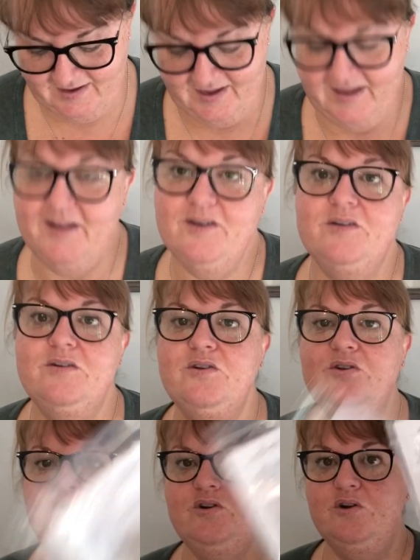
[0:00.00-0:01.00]
and
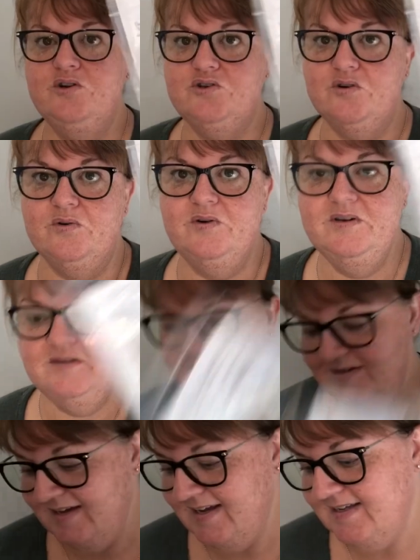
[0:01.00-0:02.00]
neutral.
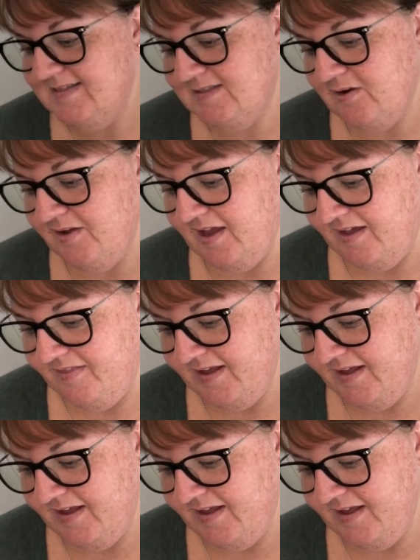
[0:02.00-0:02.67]
So yeah,